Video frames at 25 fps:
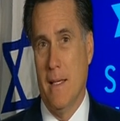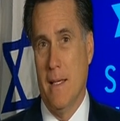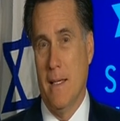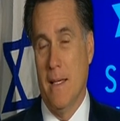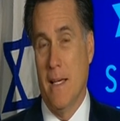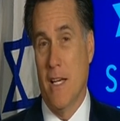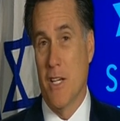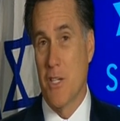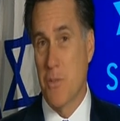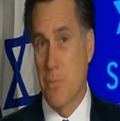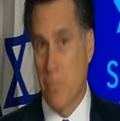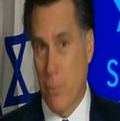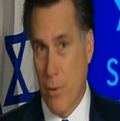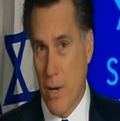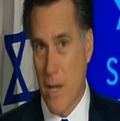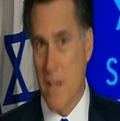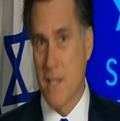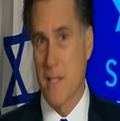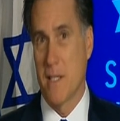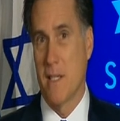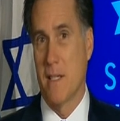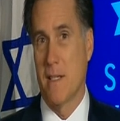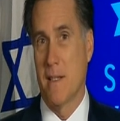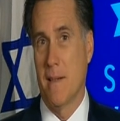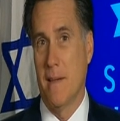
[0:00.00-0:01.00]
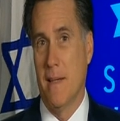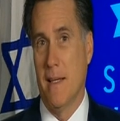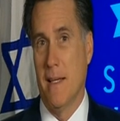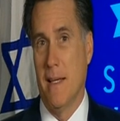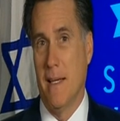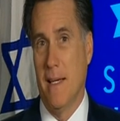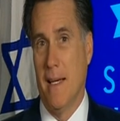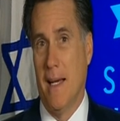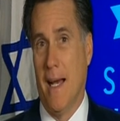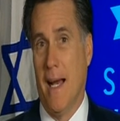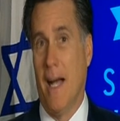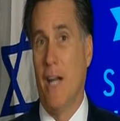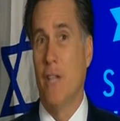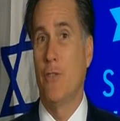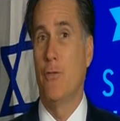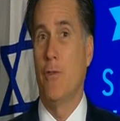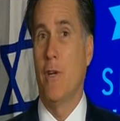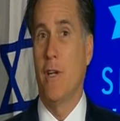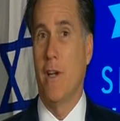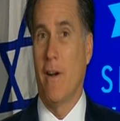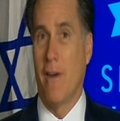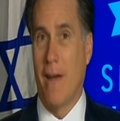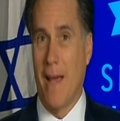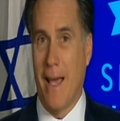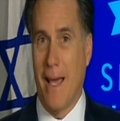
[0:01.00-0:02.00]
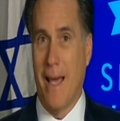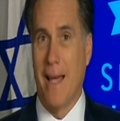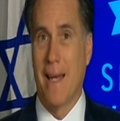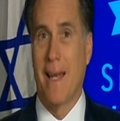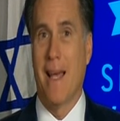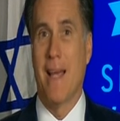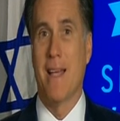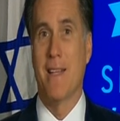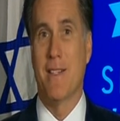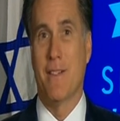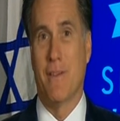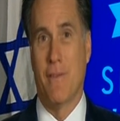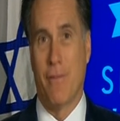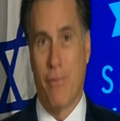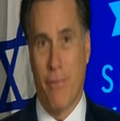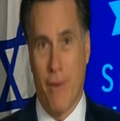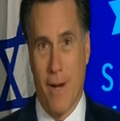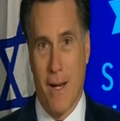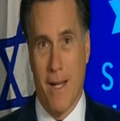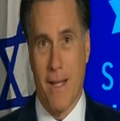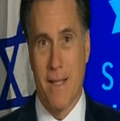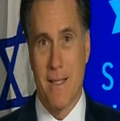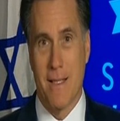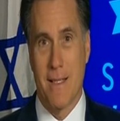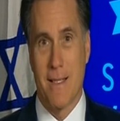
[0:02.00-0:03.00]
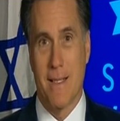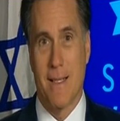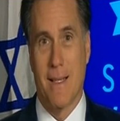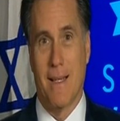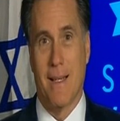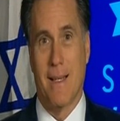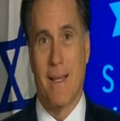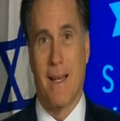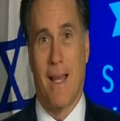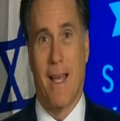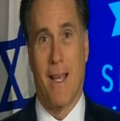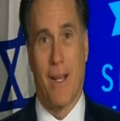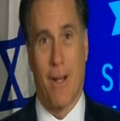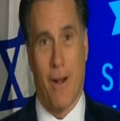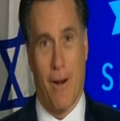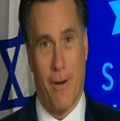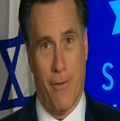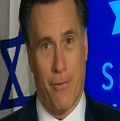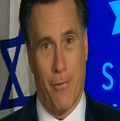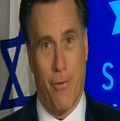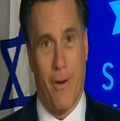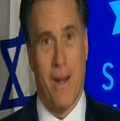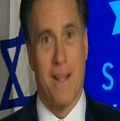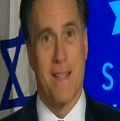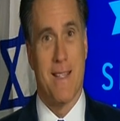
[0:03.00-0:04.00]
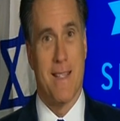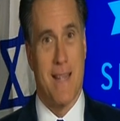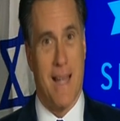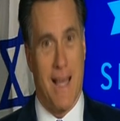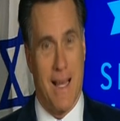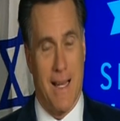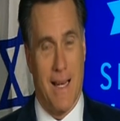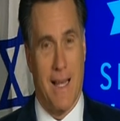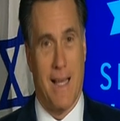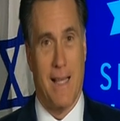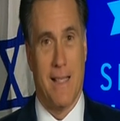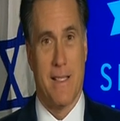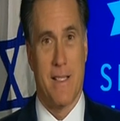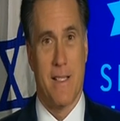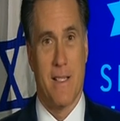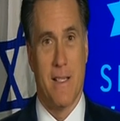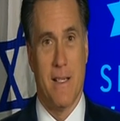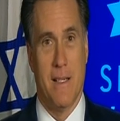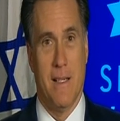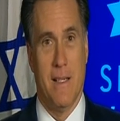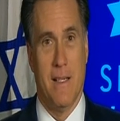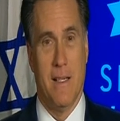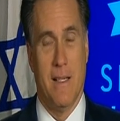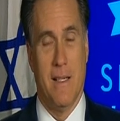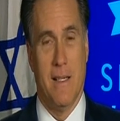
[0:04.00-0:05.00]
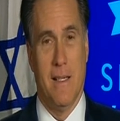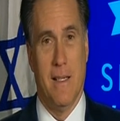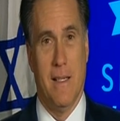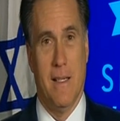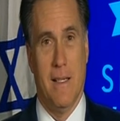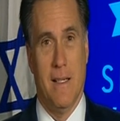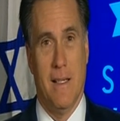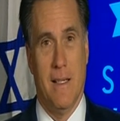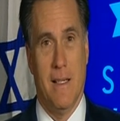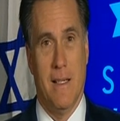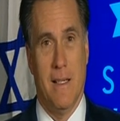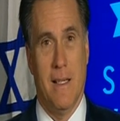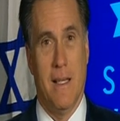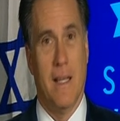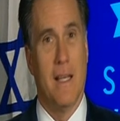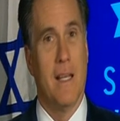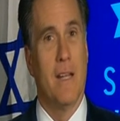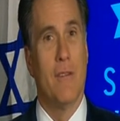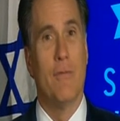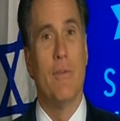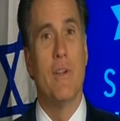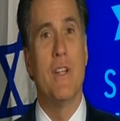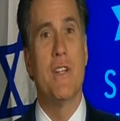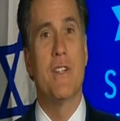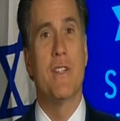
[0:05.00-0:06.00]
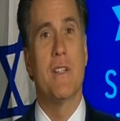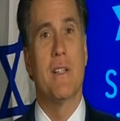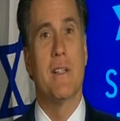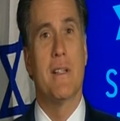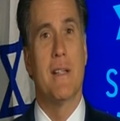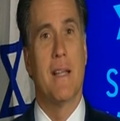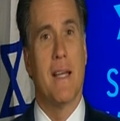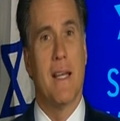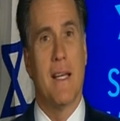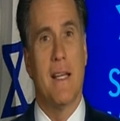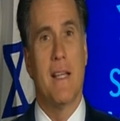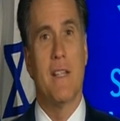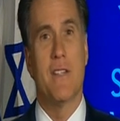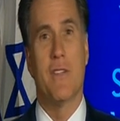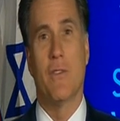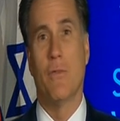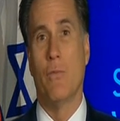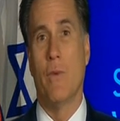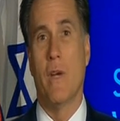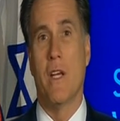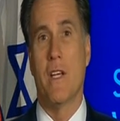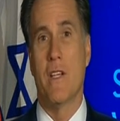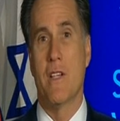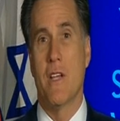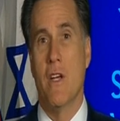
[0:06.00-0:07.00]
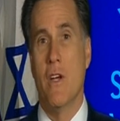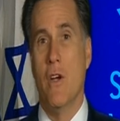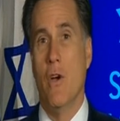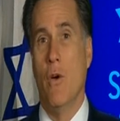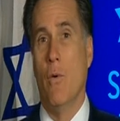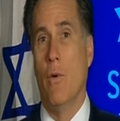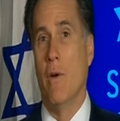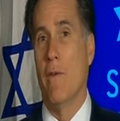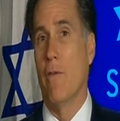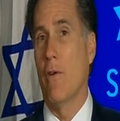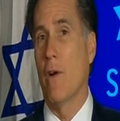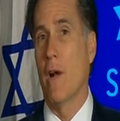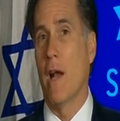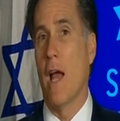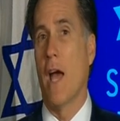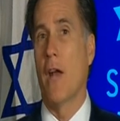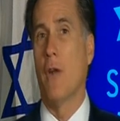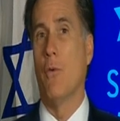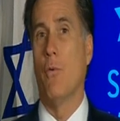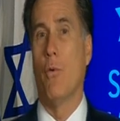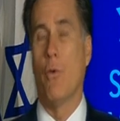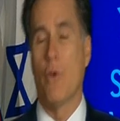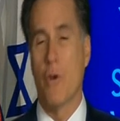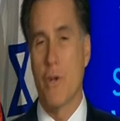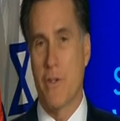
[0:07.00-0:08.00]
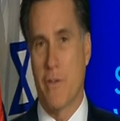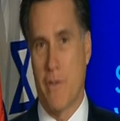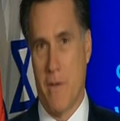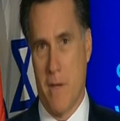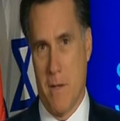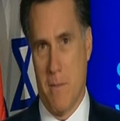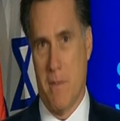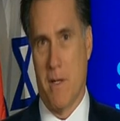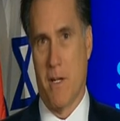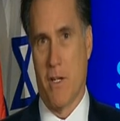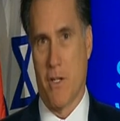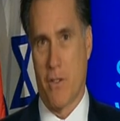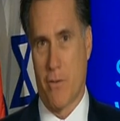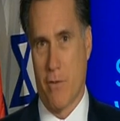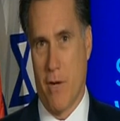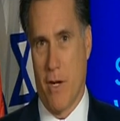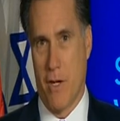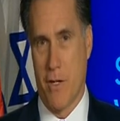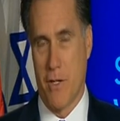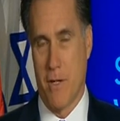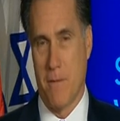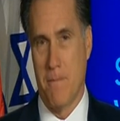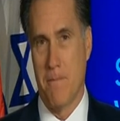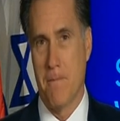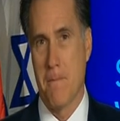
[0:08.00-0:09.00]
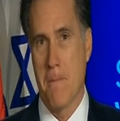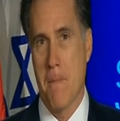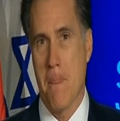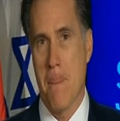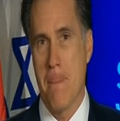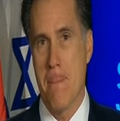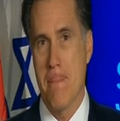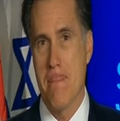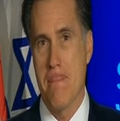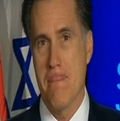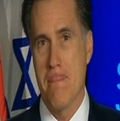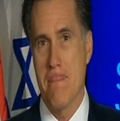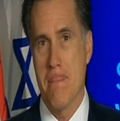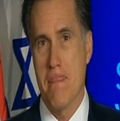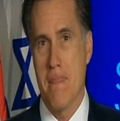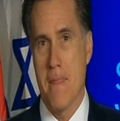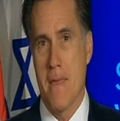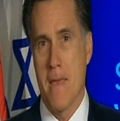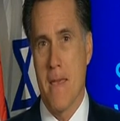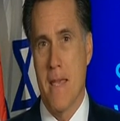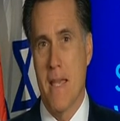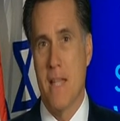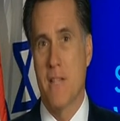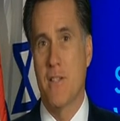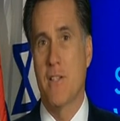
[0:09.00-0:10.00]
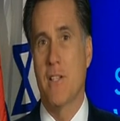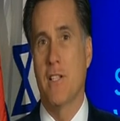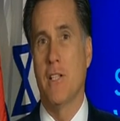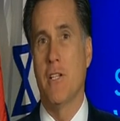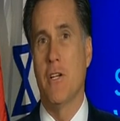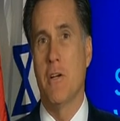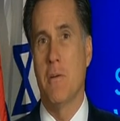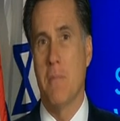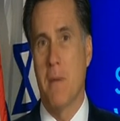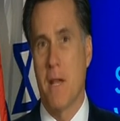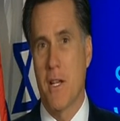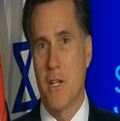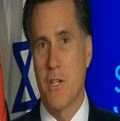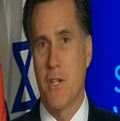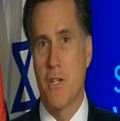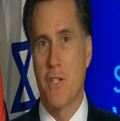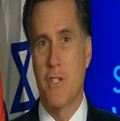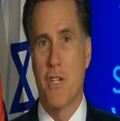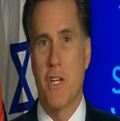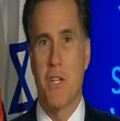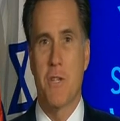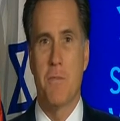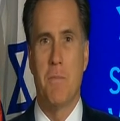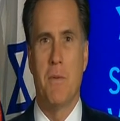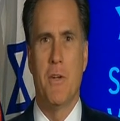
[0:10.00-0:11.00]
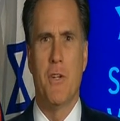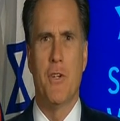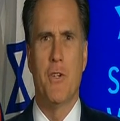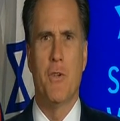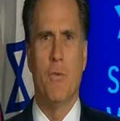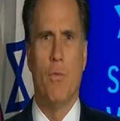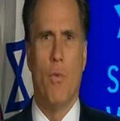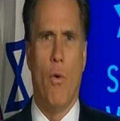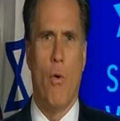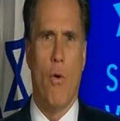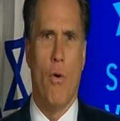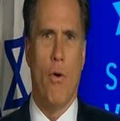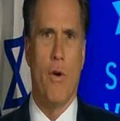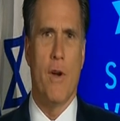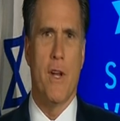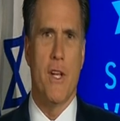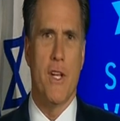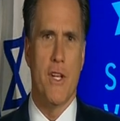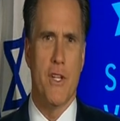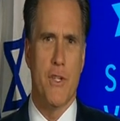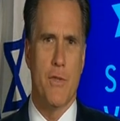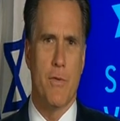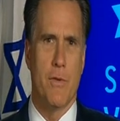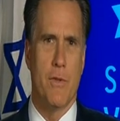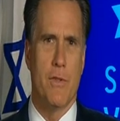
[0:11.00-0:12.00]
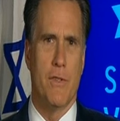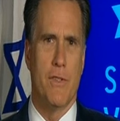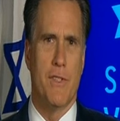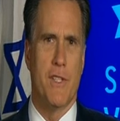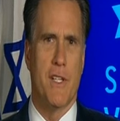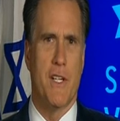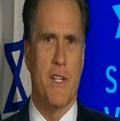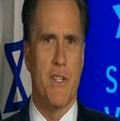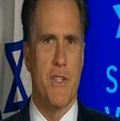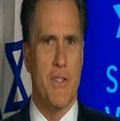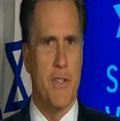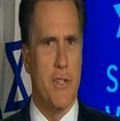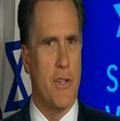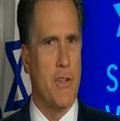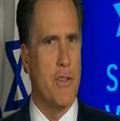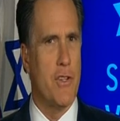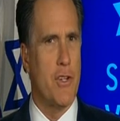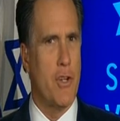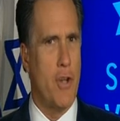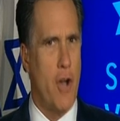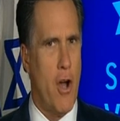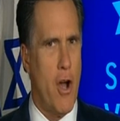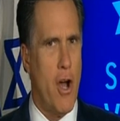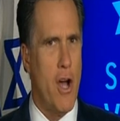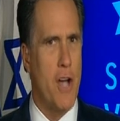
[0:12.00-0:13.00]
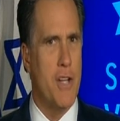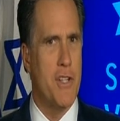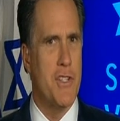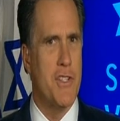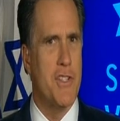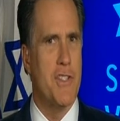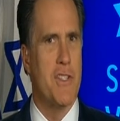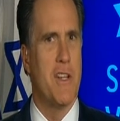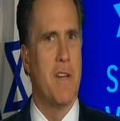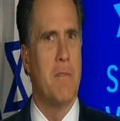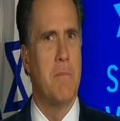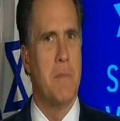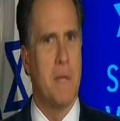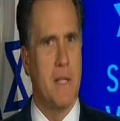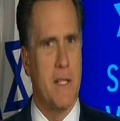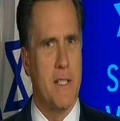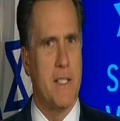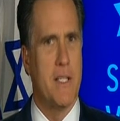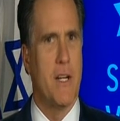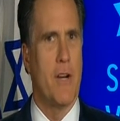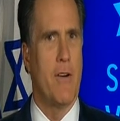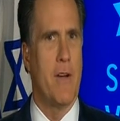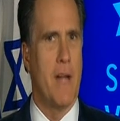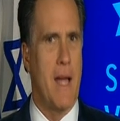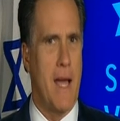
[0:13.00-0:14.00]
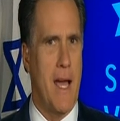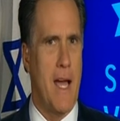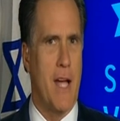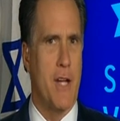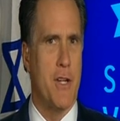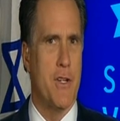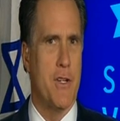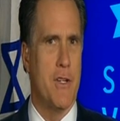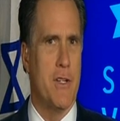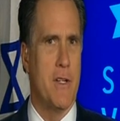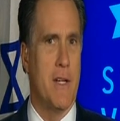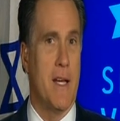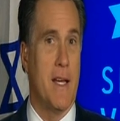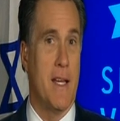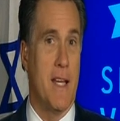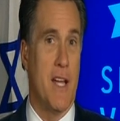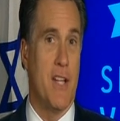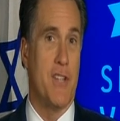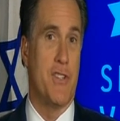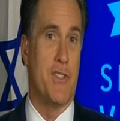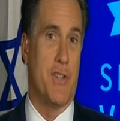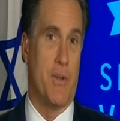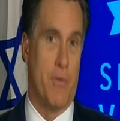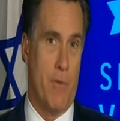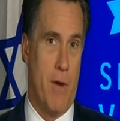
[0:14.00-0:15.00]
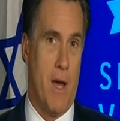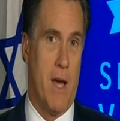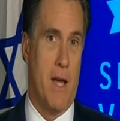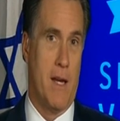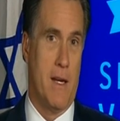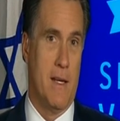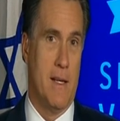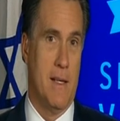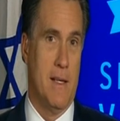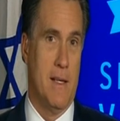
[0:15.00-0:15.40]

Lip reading: As president, I'll treat our allies and friends like our friends and allies. In recent days and weeks, we've heard a lot of words from the administration. Its clear message has been to warn Israel to consider the costs of military action against Iran.